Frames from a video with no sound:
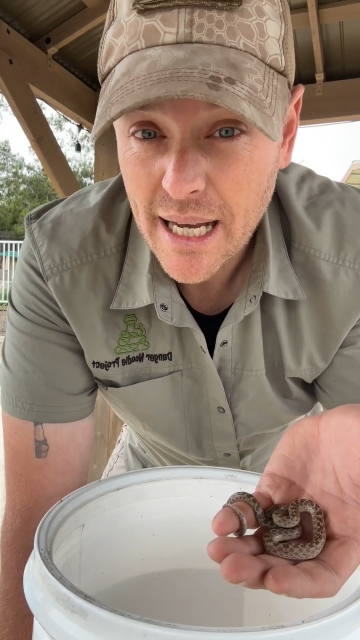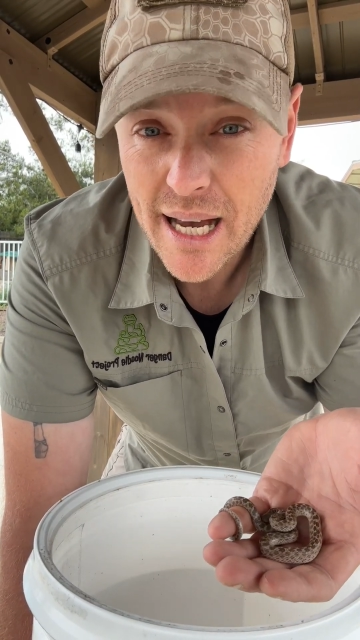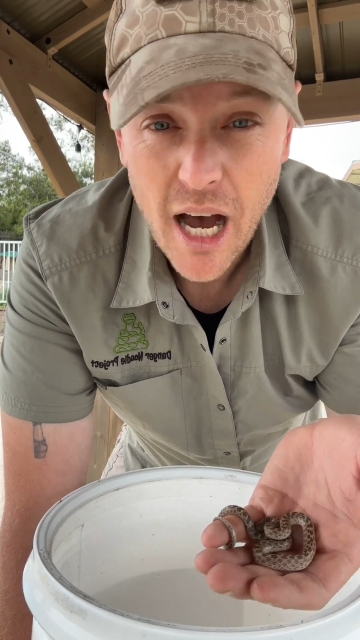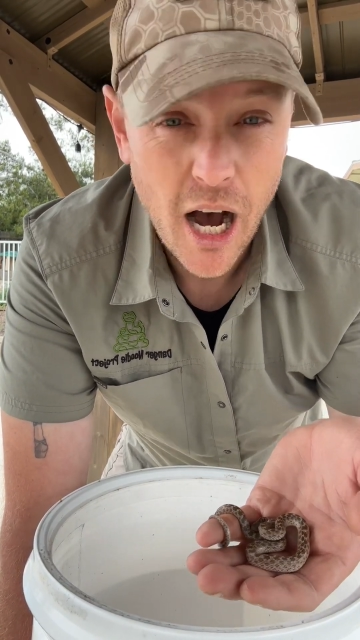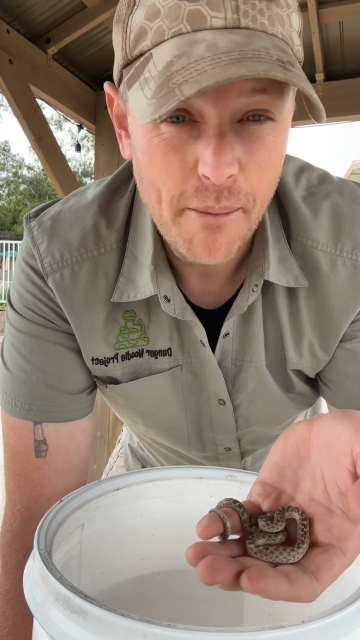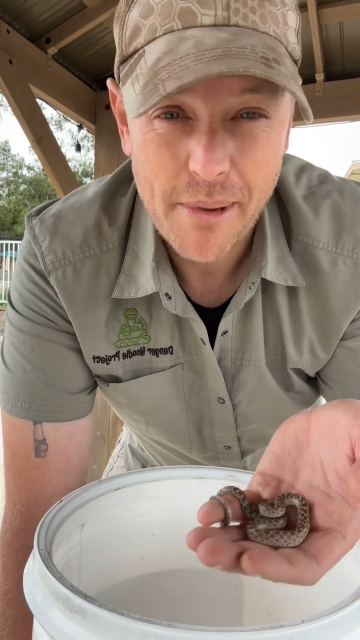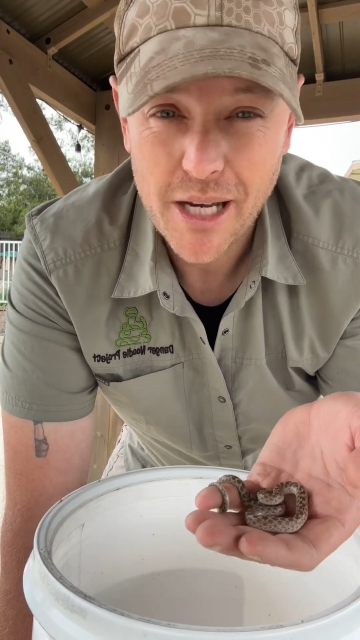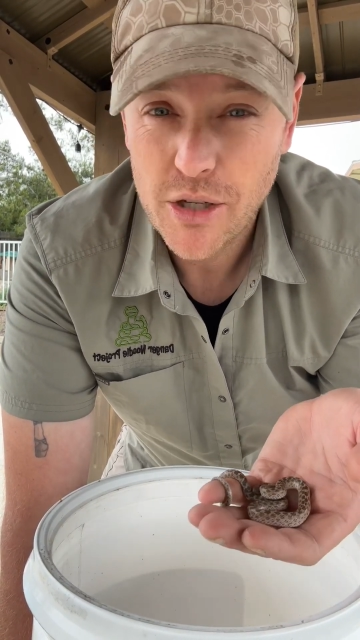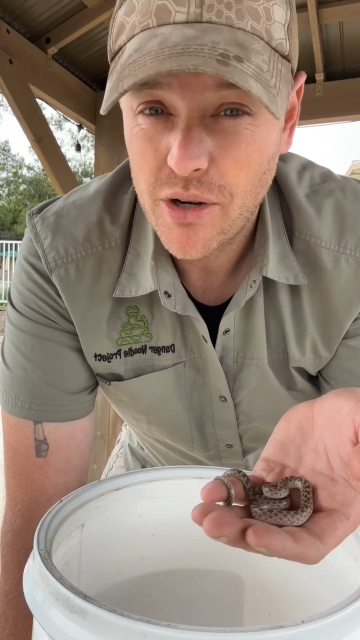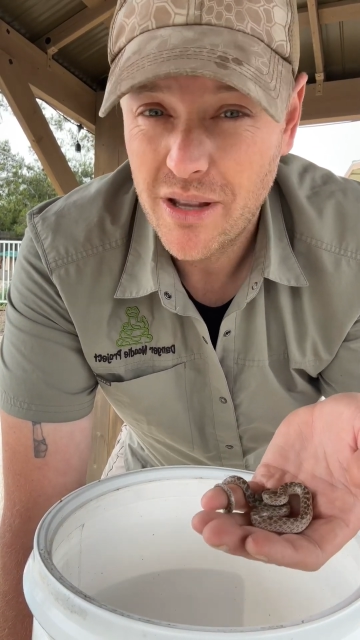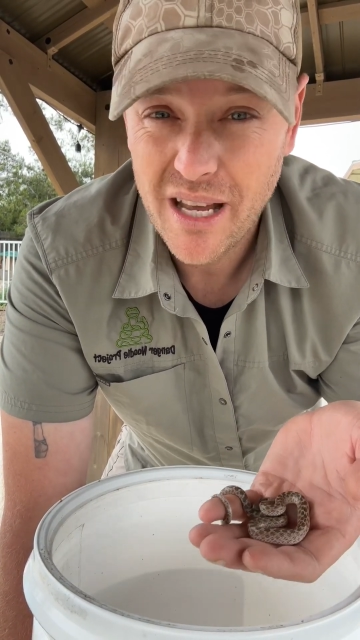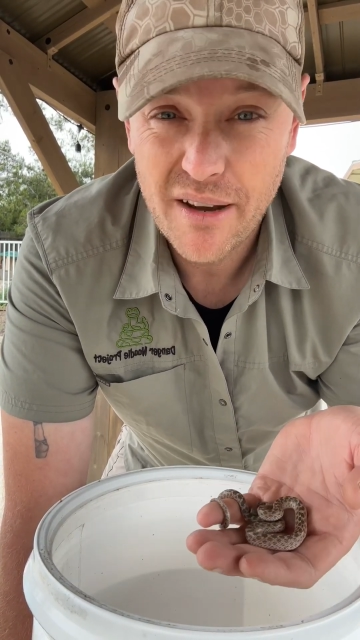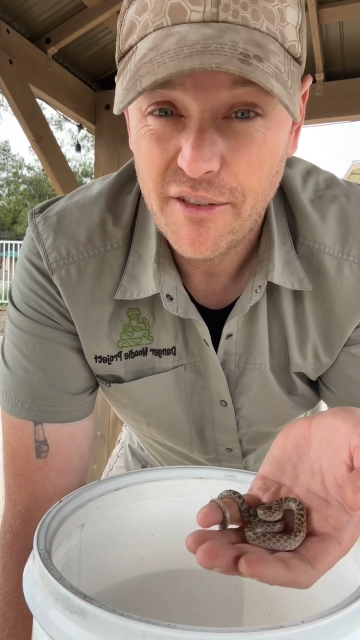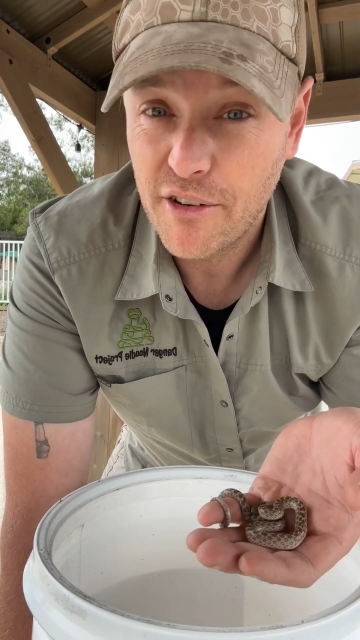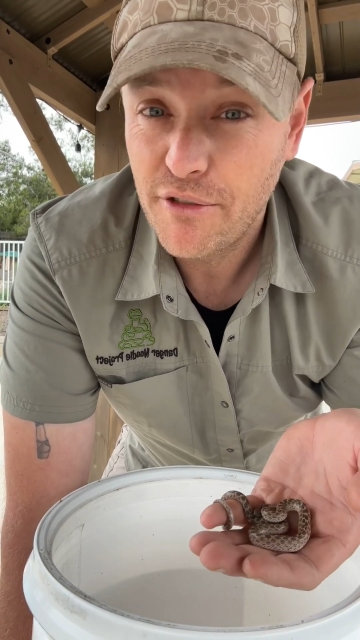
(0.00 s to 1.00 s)
I'll make sure
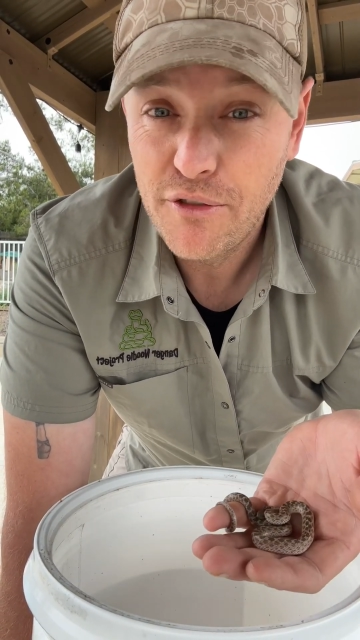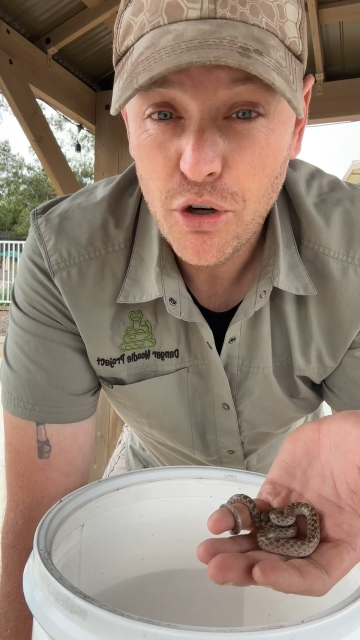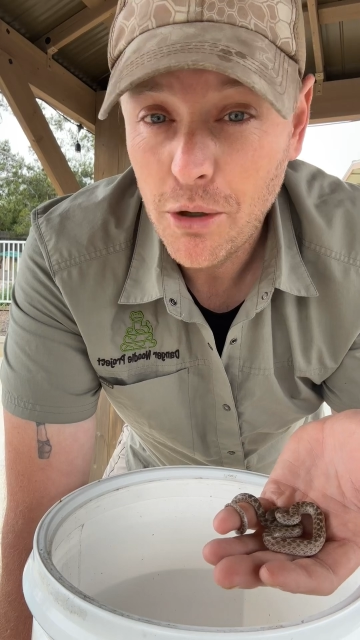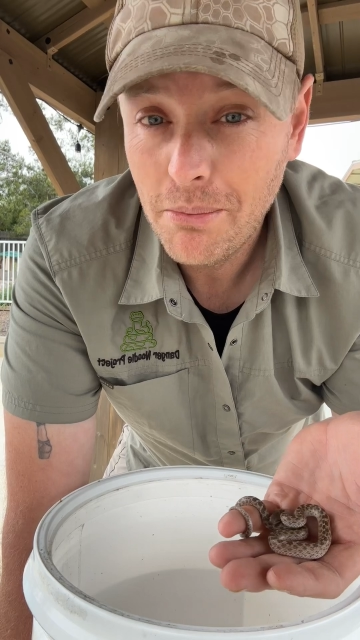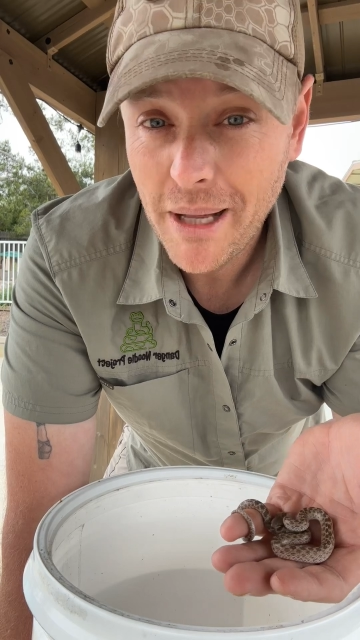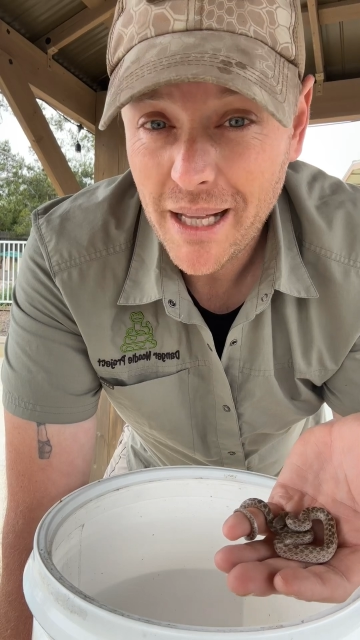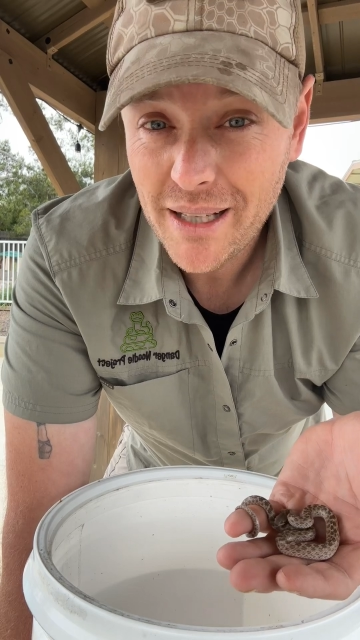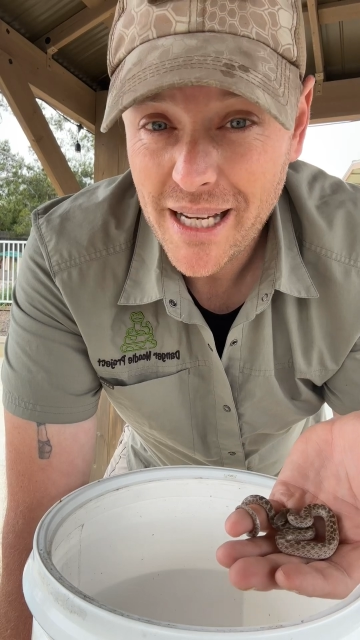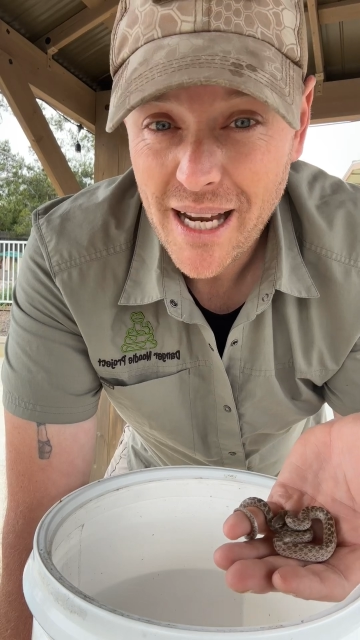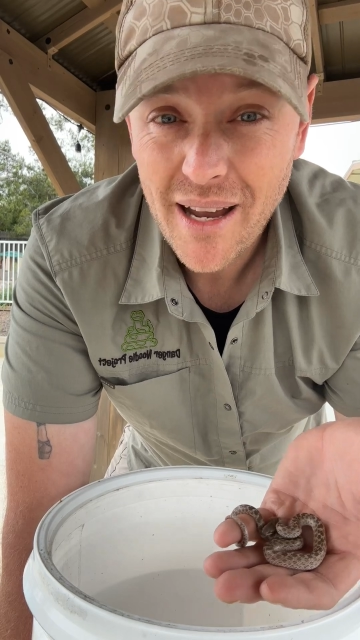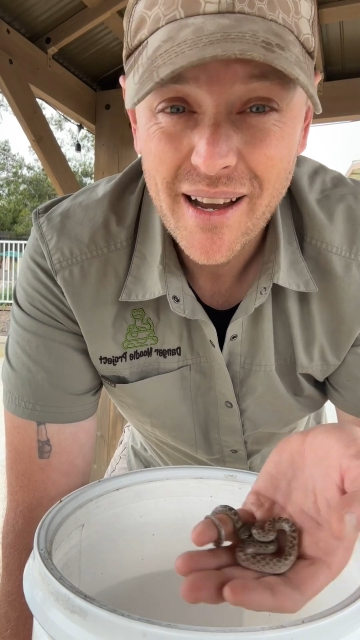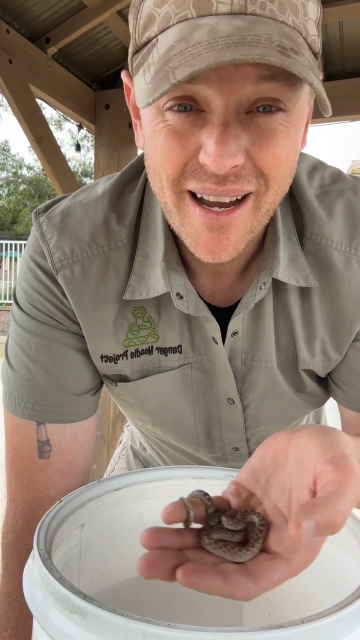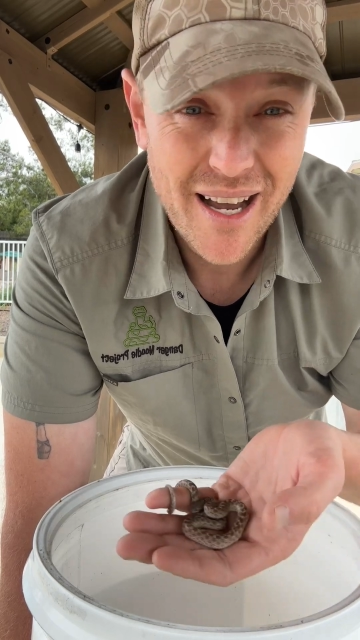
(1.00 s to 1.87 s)
they have a full belly,